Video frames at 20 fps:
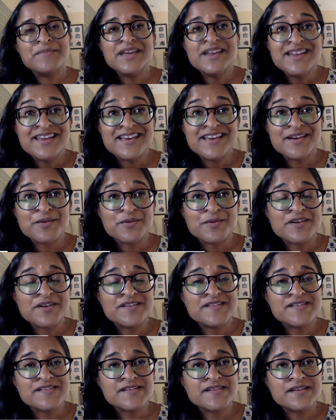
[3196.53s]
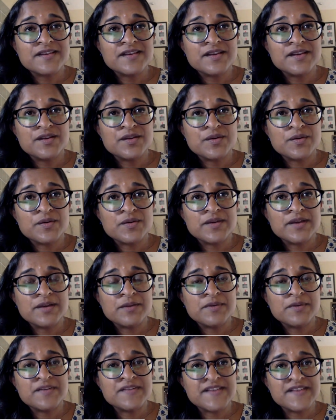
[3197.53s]
that meeting was, you know,
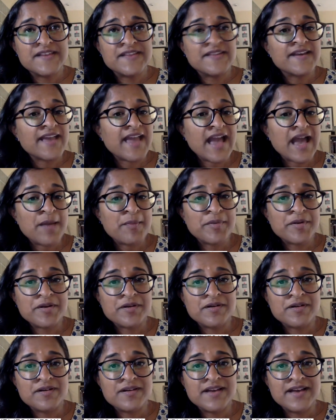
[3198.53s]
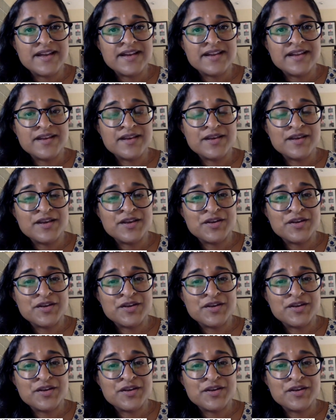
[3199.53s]
it was in the capital, and it,